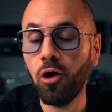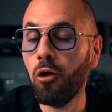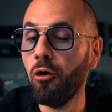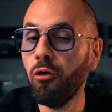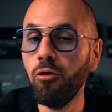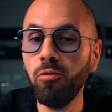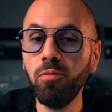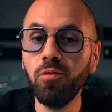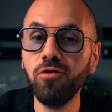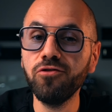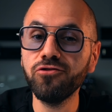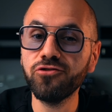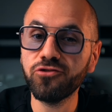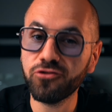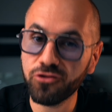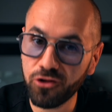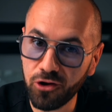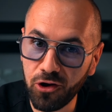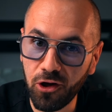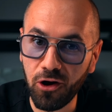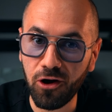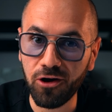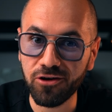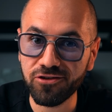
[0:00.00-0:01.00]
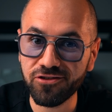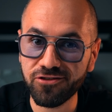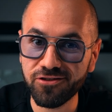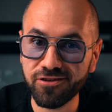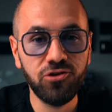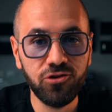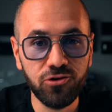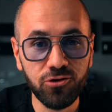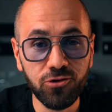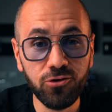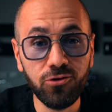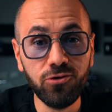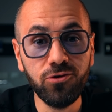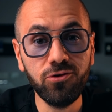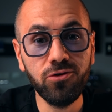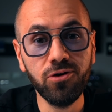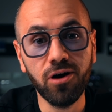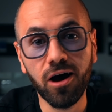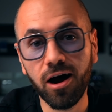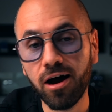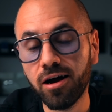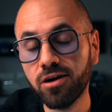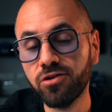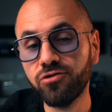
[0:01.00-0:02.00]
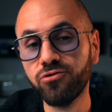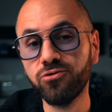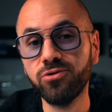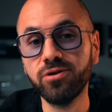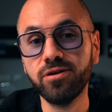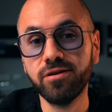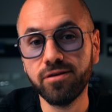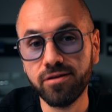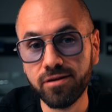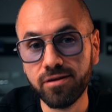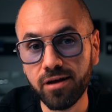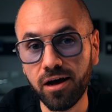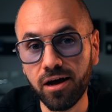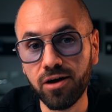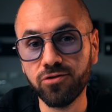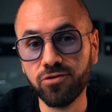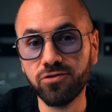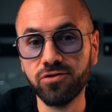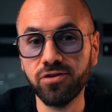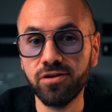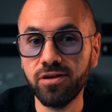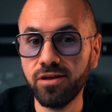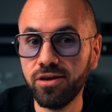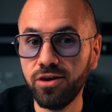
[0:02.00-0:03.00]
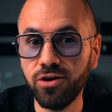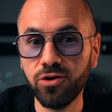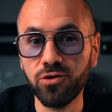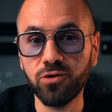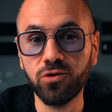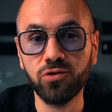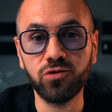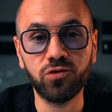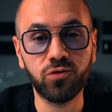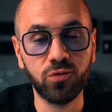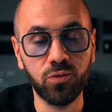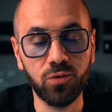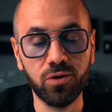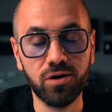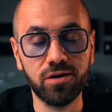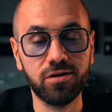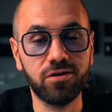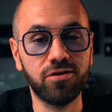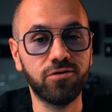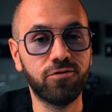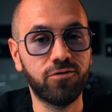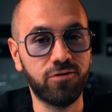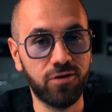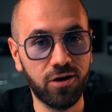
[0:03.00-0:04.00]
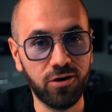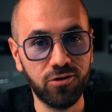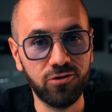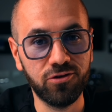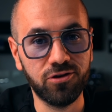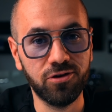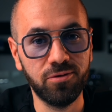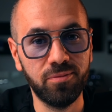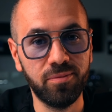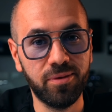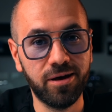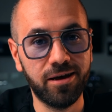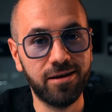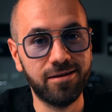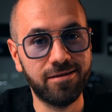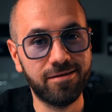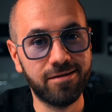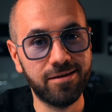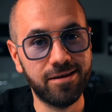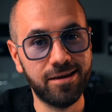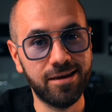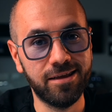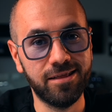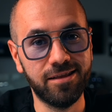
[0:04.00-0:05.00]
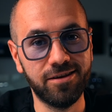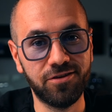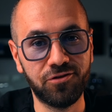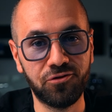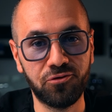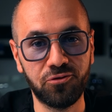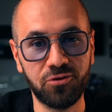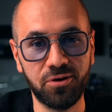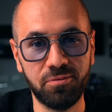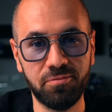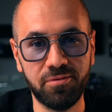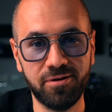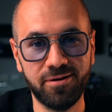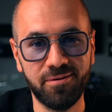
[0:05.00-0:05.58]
almost lost 200,000 euros worth of fountain pens in this trip.